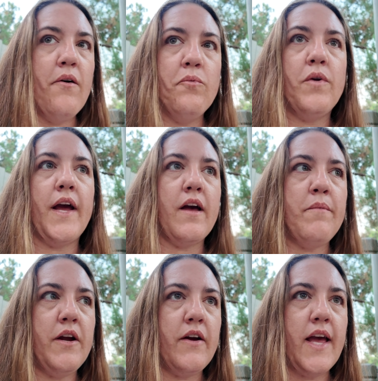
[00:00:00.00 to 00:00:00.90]
Would I come
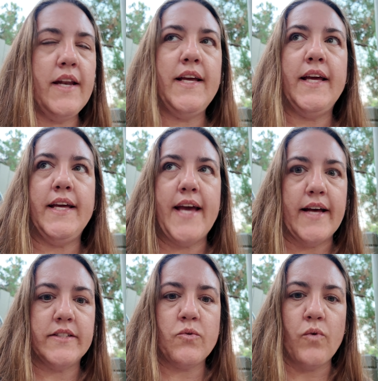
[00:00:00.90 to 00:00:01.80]
here again?
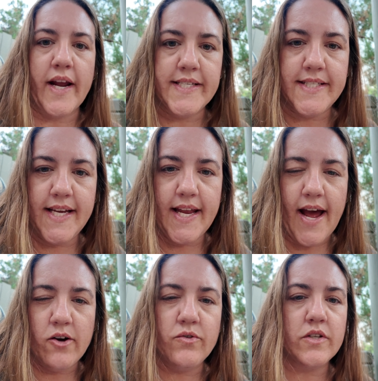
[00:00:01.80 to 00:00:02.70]
Yes. Would I seek it
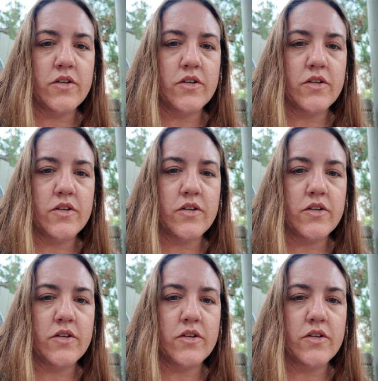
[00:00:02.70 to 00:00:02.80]
out?